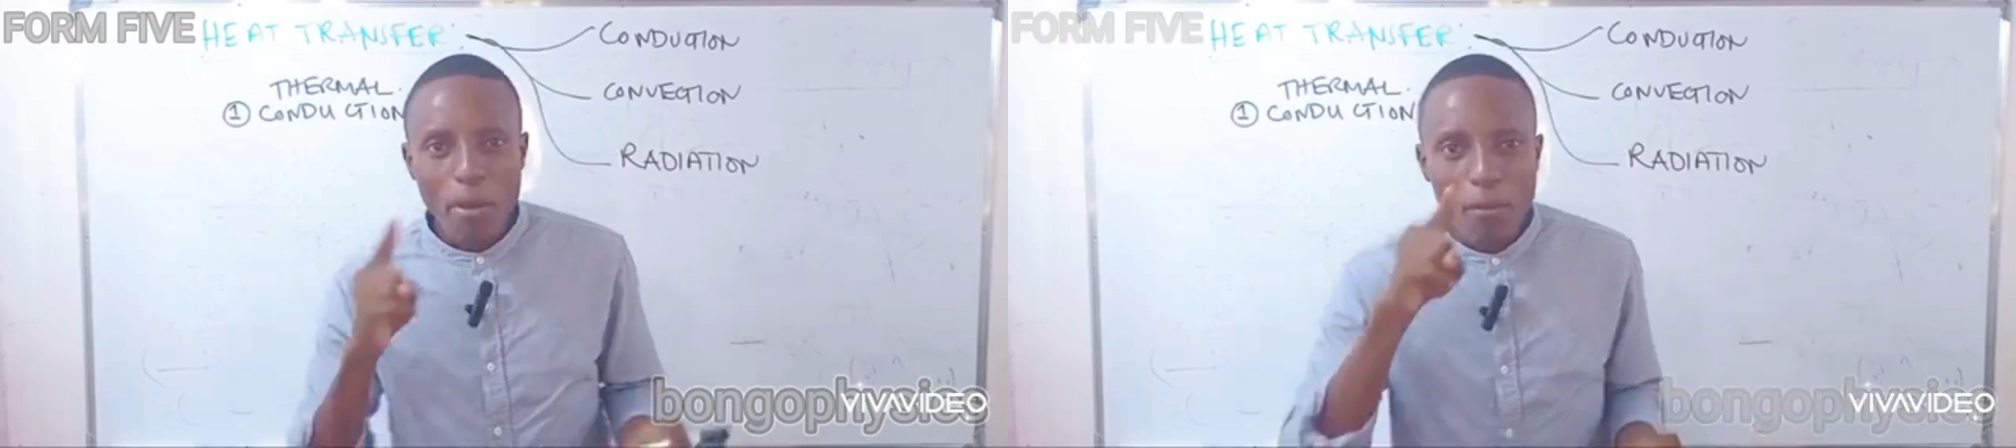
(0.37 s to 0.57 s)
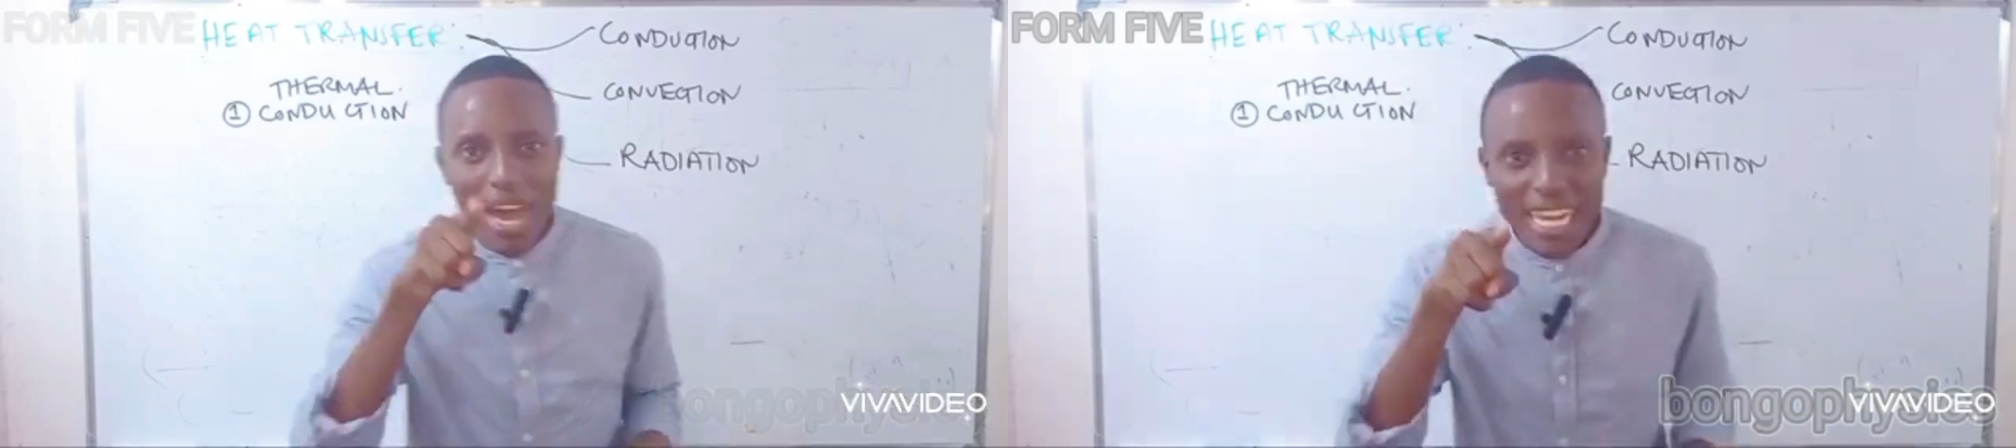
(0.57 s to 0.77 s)

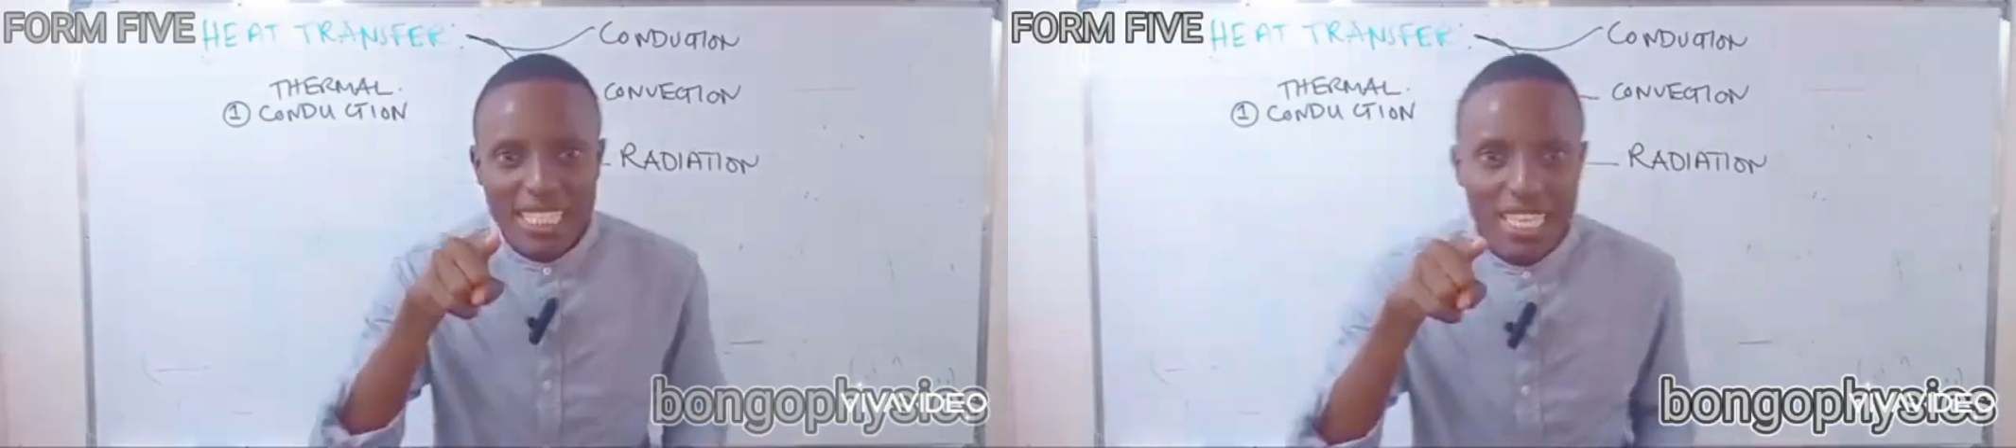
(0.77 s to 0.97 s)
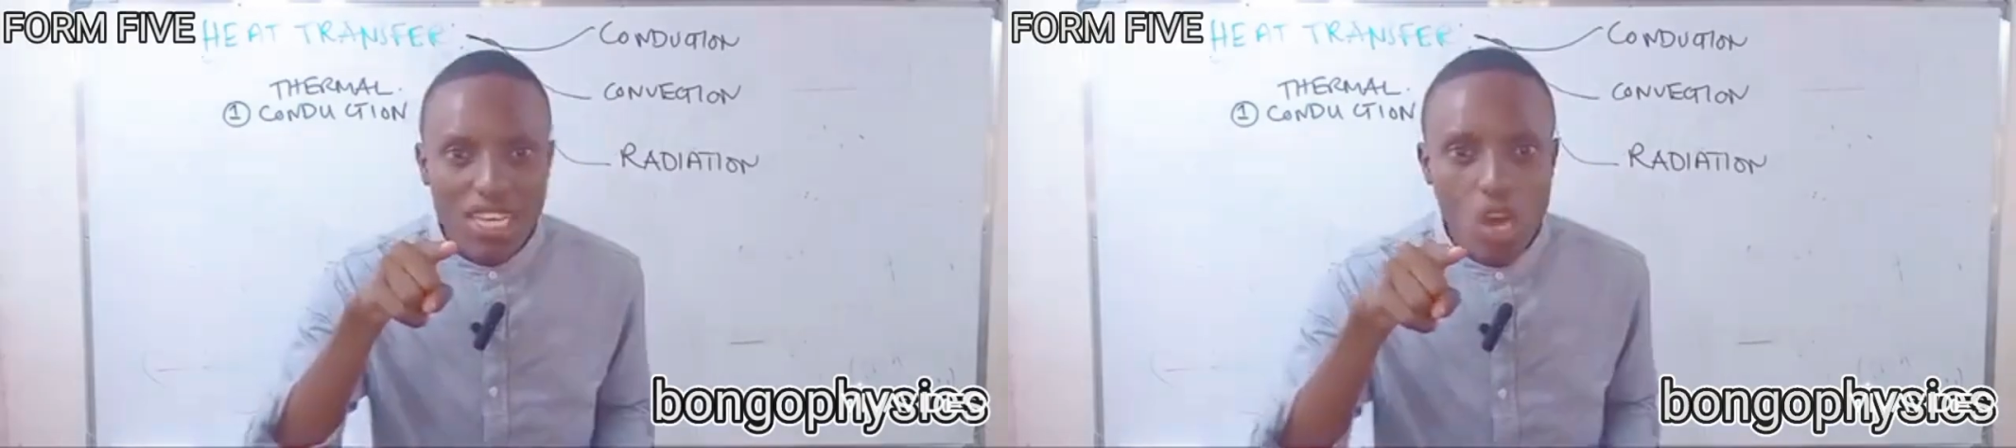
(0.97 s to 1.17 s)
but
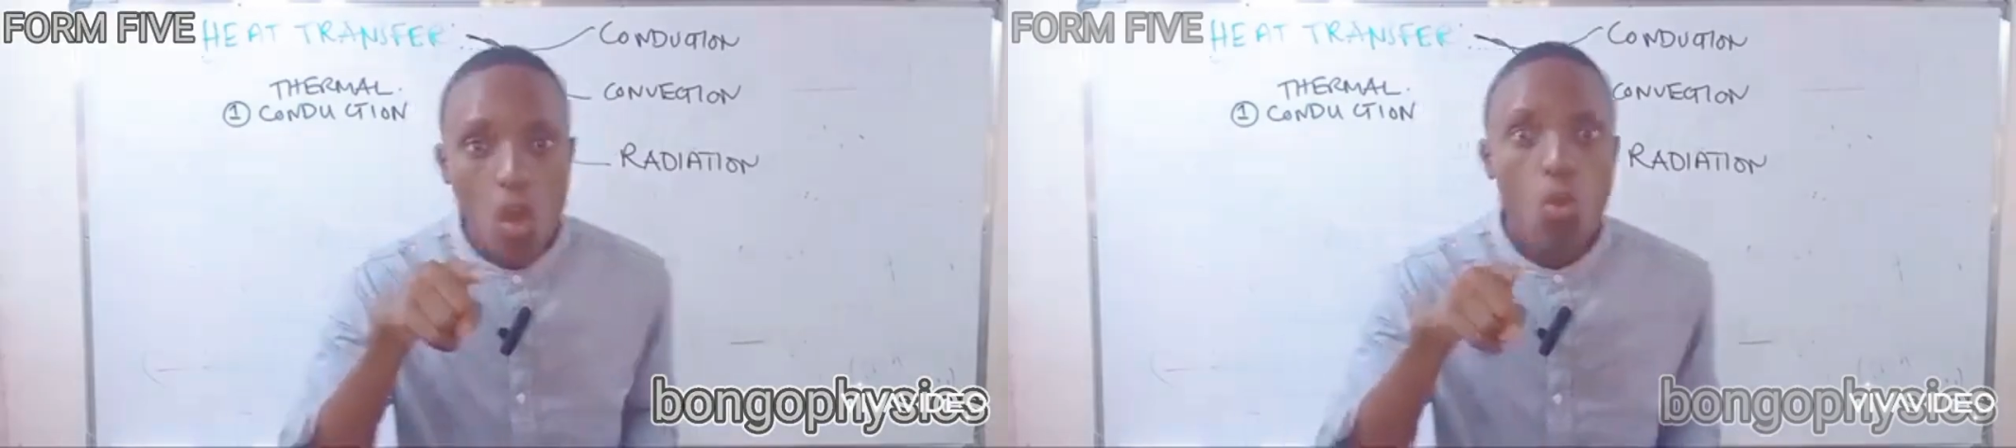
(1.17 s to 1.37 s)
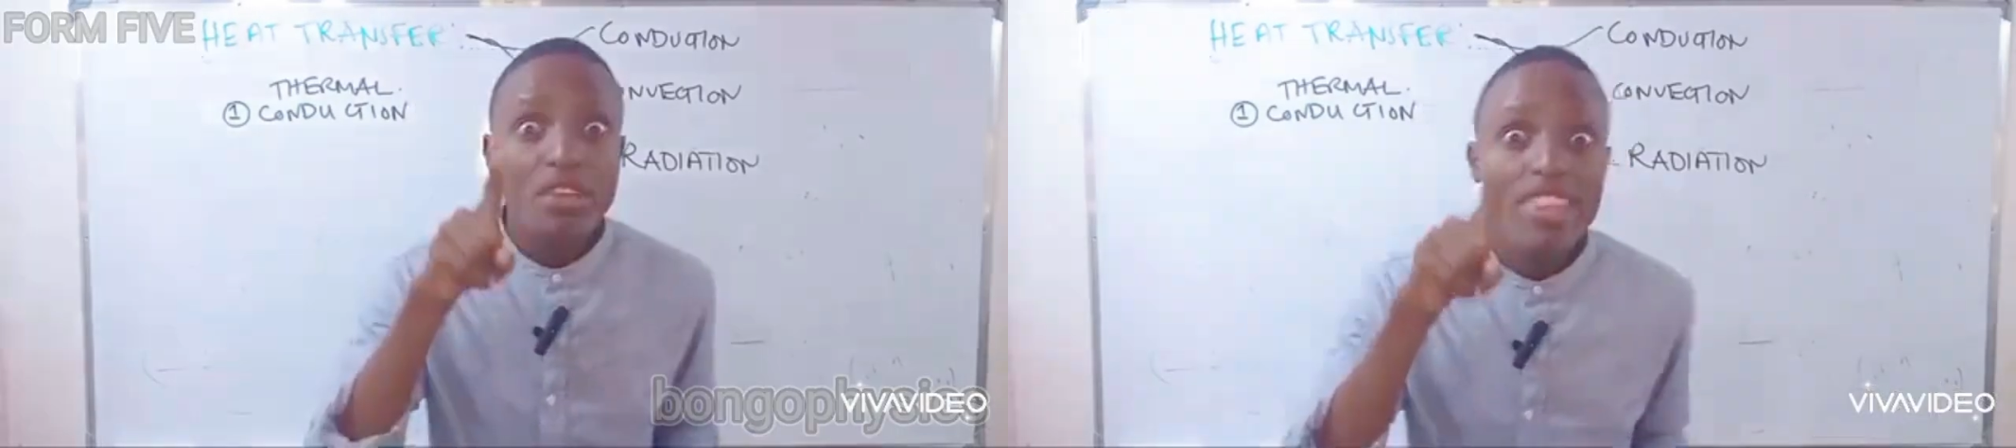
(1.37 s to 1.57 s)

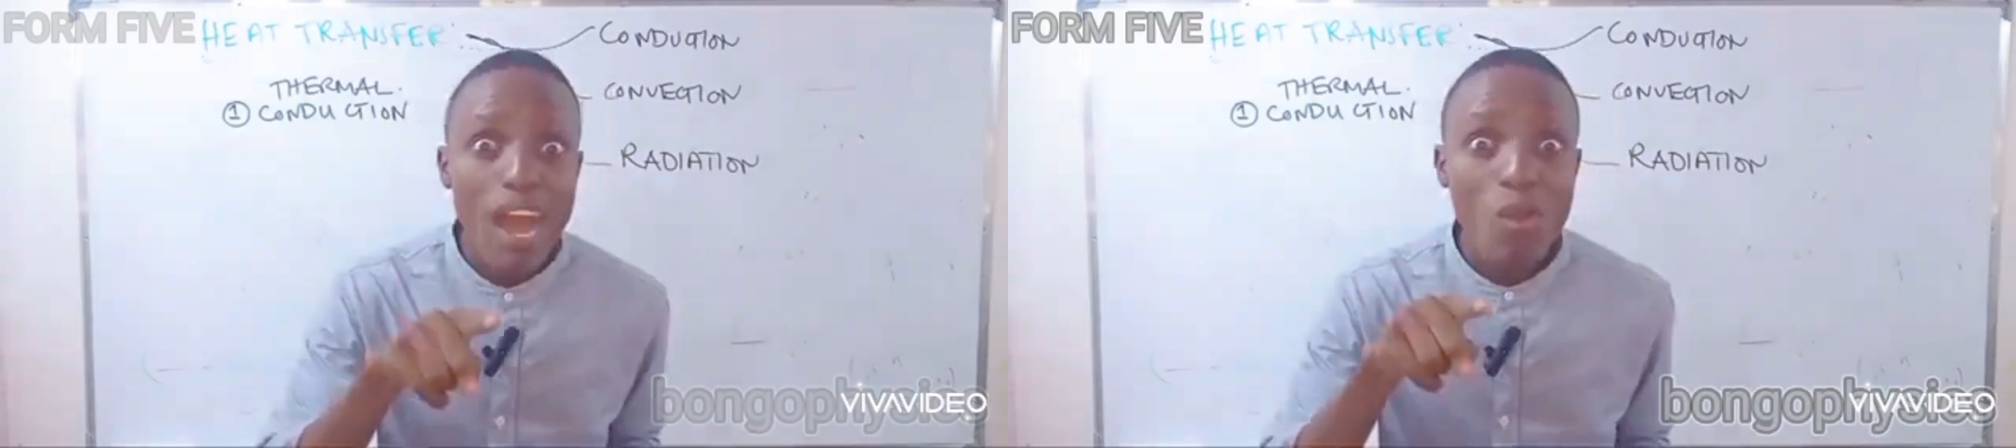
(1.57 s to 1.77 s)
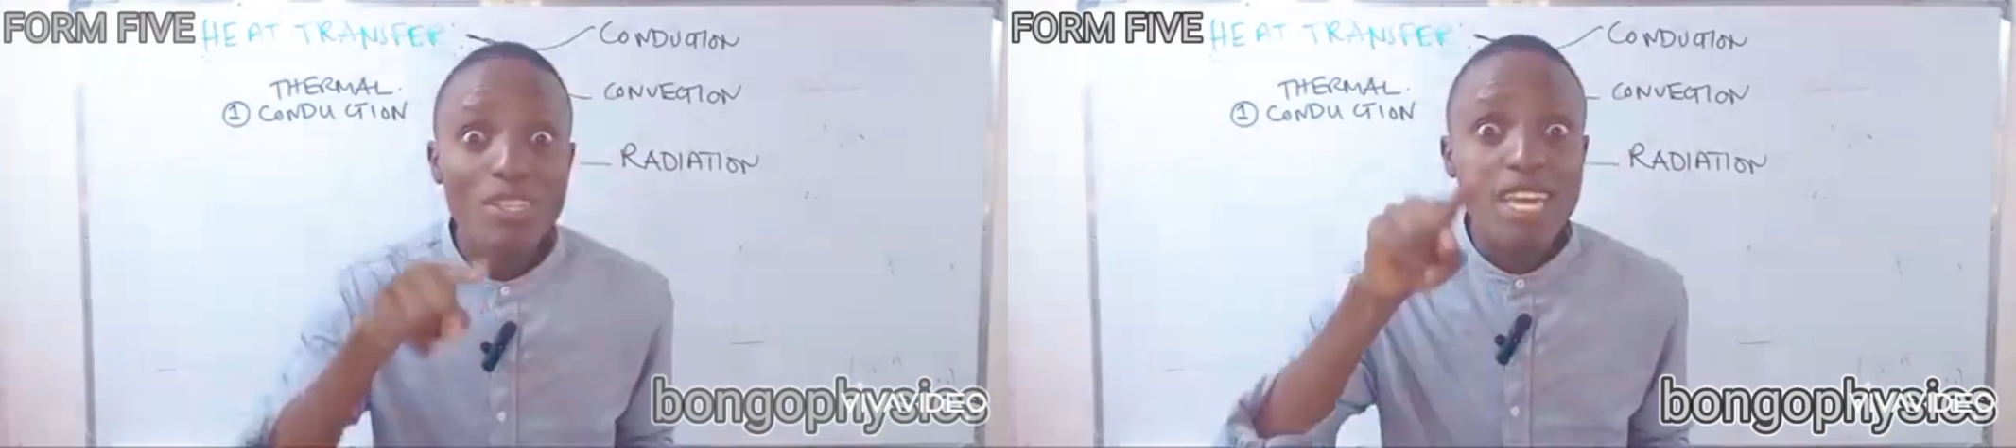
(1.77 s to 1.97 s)
without